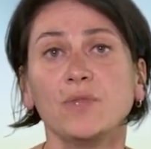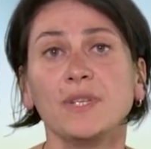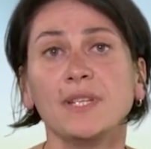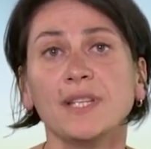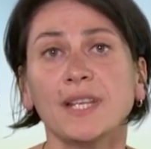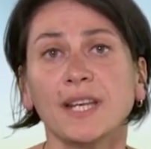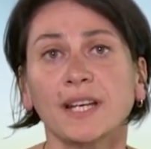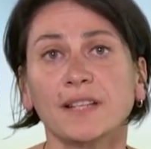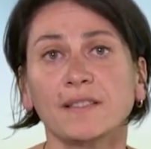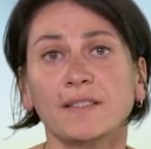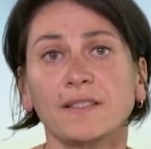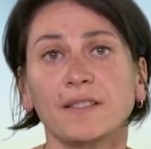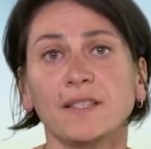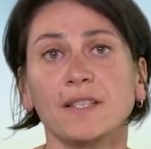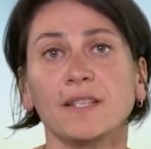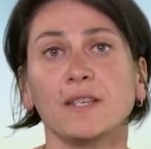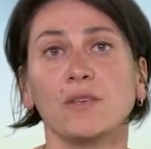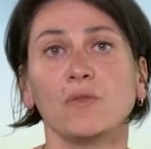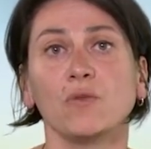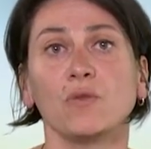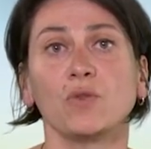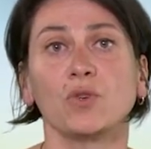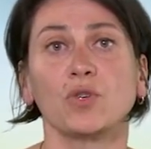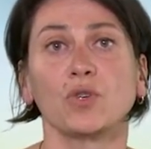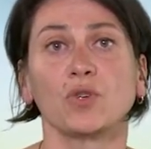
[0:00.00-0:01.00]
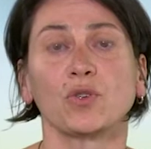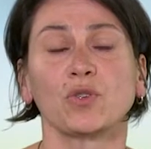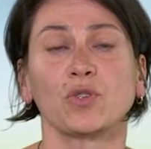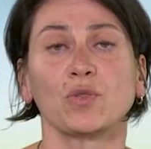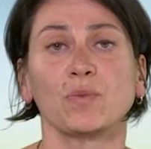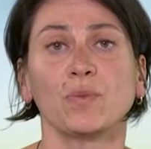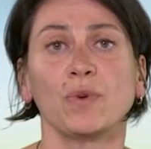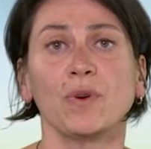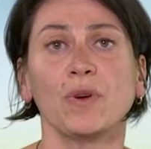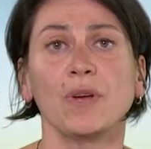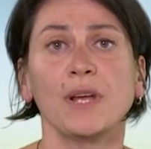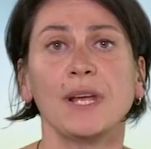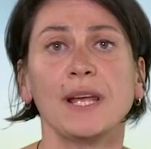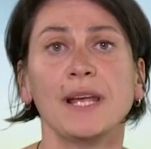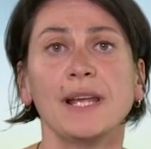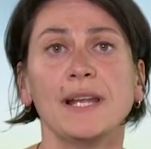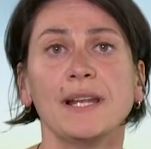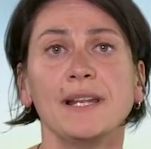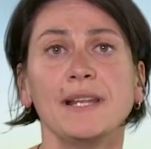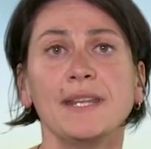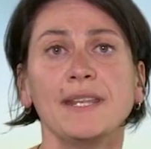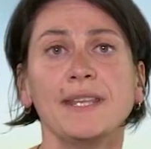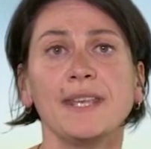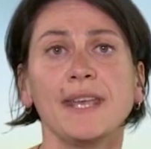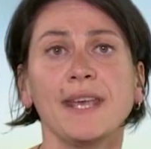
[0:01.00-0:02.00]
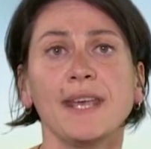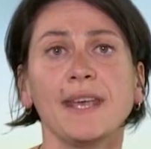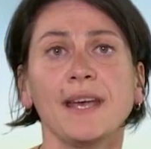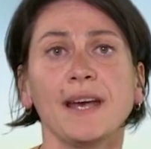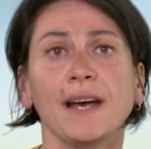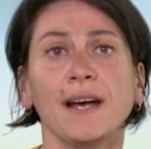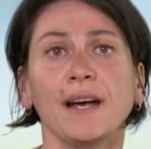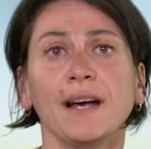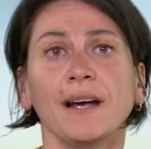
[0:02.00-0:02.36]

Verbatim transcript: powerlessness in the population,